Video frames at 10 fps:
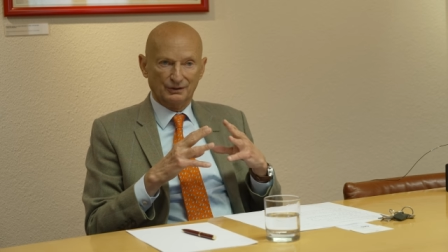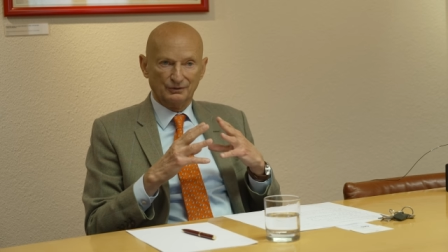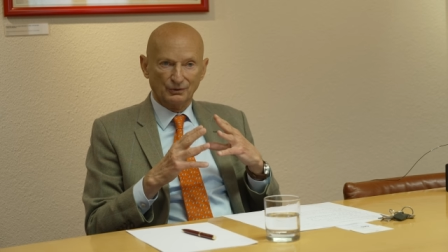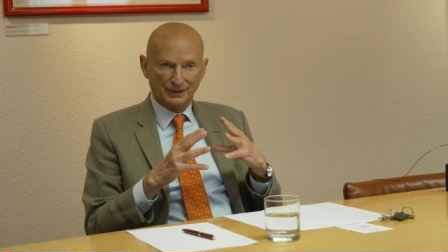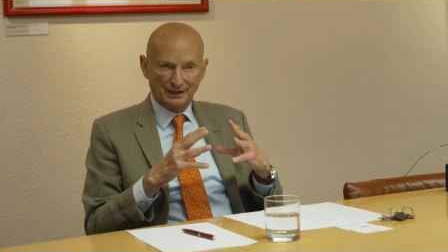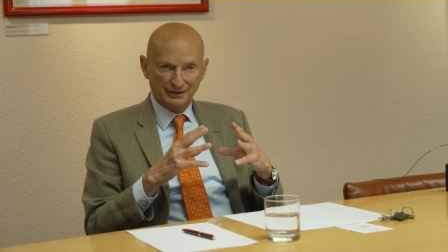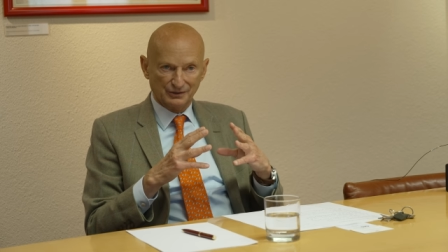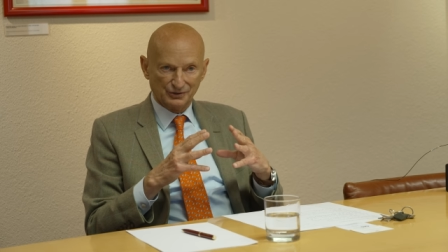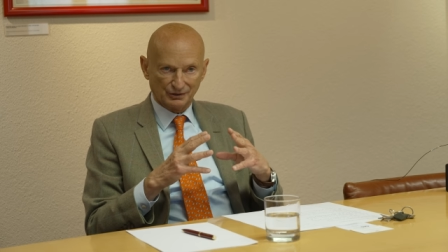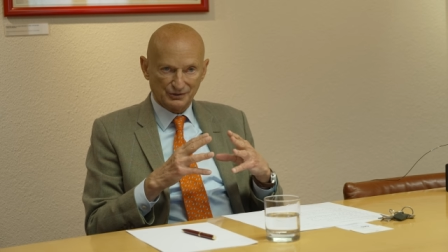totally
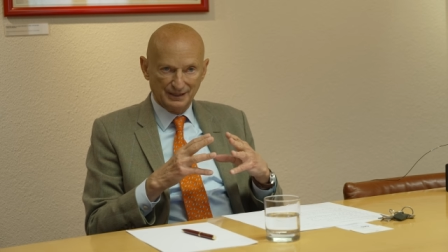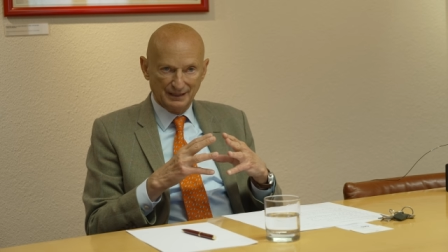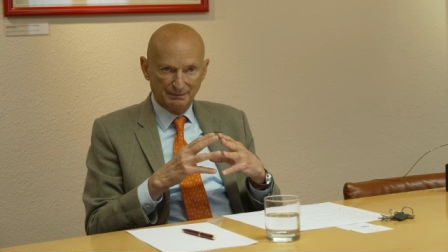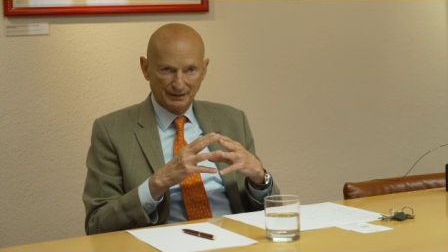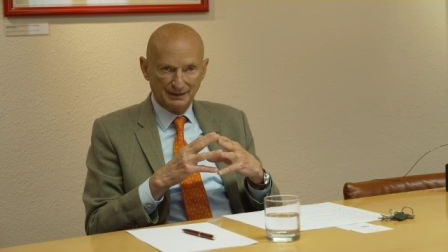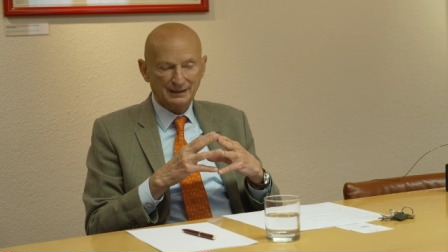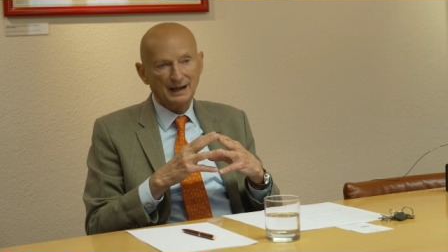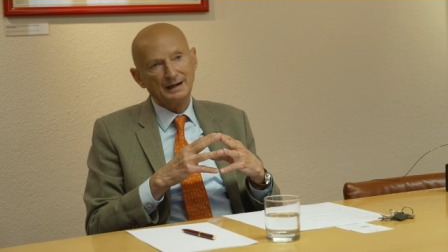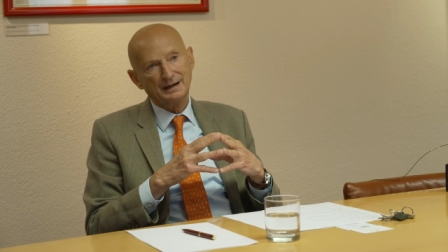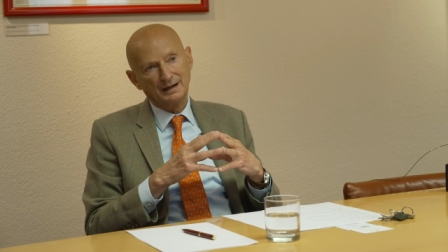succeed, but it
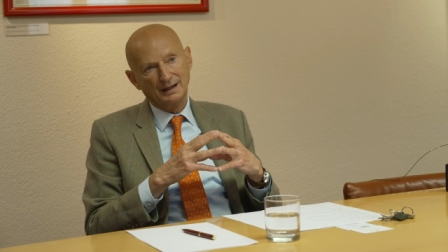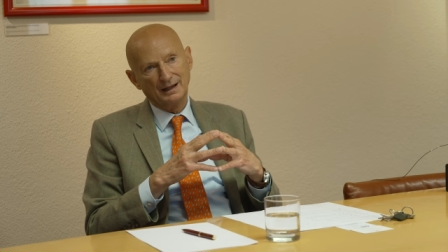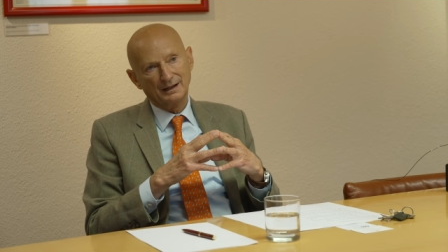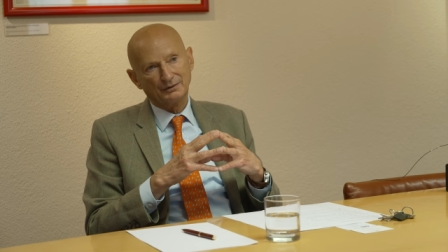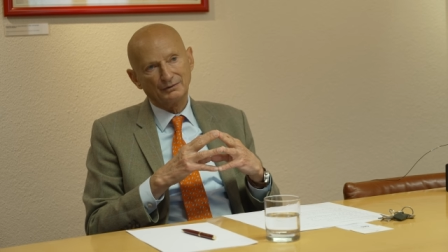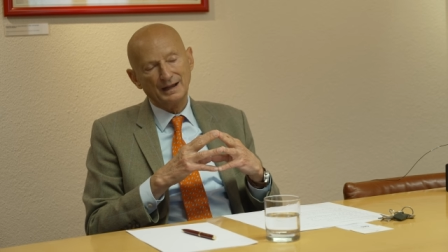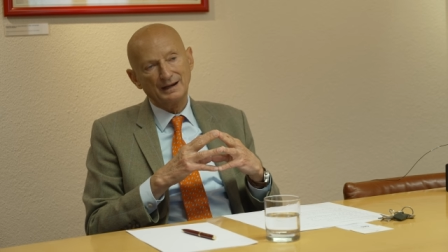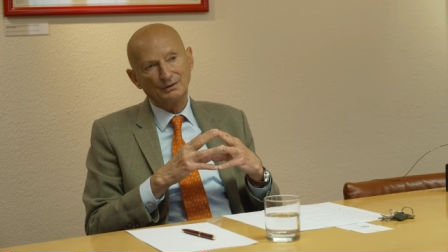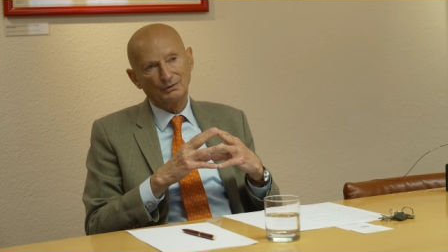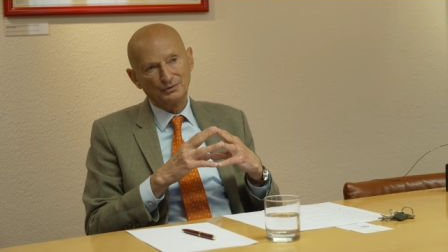can uh,
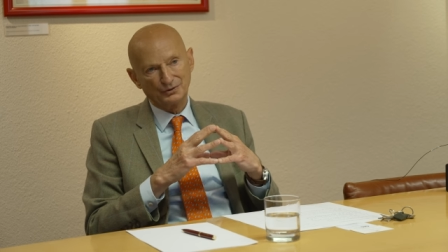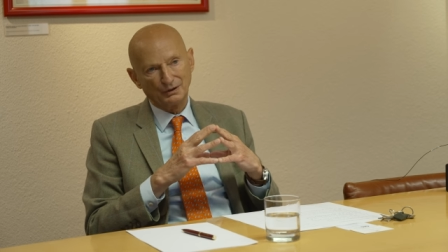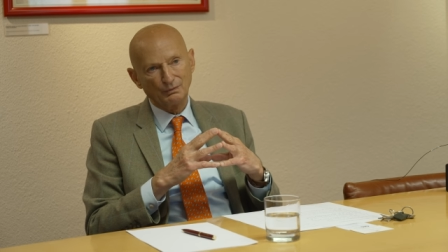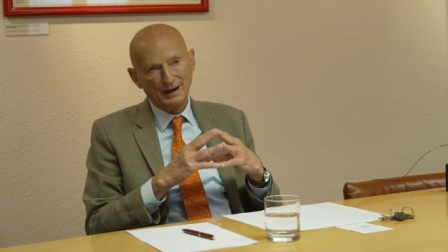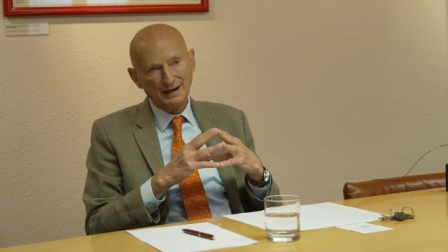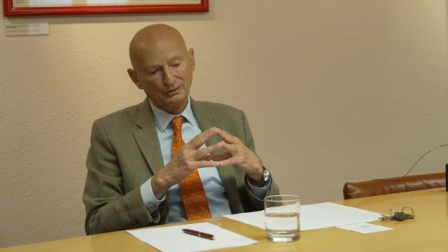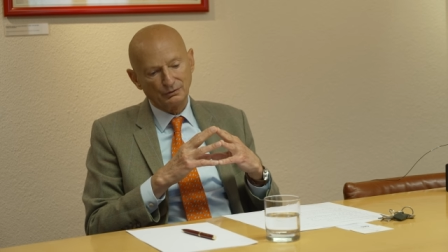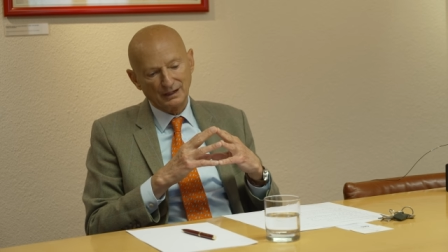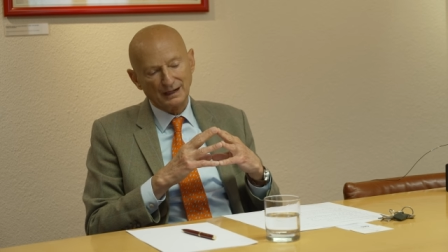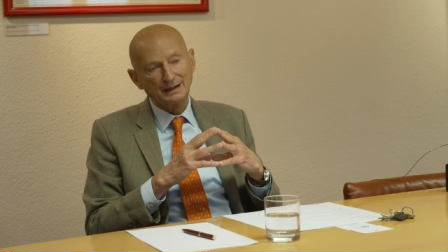create also the way to
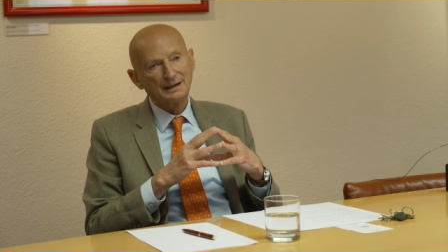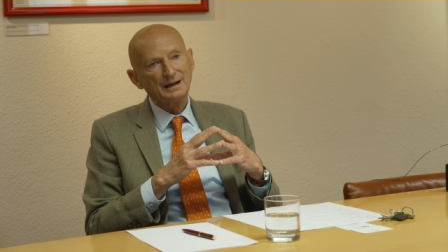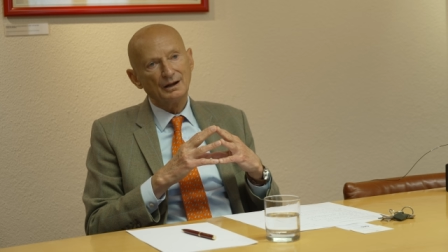that